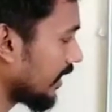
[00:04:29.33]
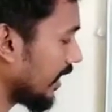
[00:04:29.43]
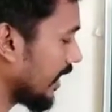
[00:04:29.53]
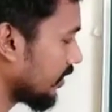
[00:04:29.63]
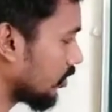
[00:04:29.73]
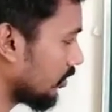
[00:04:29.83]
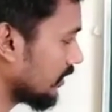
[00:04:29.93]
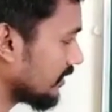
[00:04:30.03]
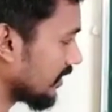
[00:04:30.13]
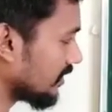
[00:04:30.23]
and call
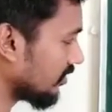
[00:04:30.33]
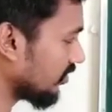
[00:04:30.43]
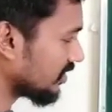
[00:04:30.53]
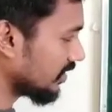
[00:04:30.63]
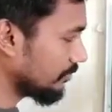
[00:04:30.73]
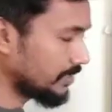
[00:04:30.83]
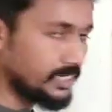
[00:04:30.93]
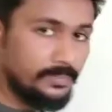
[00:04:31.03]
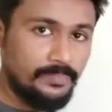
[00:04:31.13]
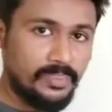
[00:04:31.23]
this as equation
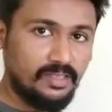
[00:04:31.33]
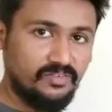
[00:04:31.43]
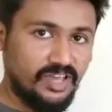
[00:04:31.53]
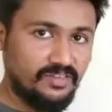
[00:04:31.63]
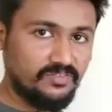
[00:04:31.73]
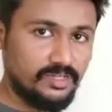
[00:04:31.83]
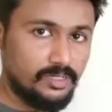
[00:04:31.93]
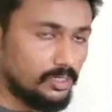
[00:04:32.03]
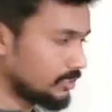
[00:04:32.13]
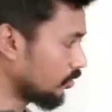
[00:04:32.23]
number
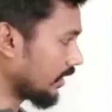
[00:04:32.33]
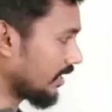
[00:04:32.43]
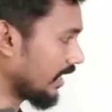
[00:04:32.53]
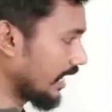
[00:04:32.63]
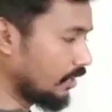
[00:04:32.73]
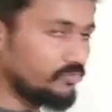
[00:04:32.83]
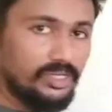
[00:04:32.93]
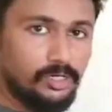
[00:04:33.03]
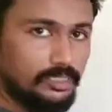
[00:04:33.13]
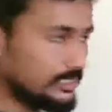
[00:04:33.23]
5. Okay, how
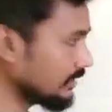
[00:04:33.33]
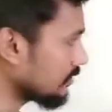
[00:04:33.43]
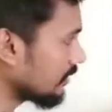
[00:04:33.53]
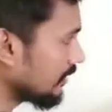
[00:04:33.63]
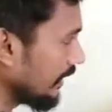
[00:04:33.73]
we got this?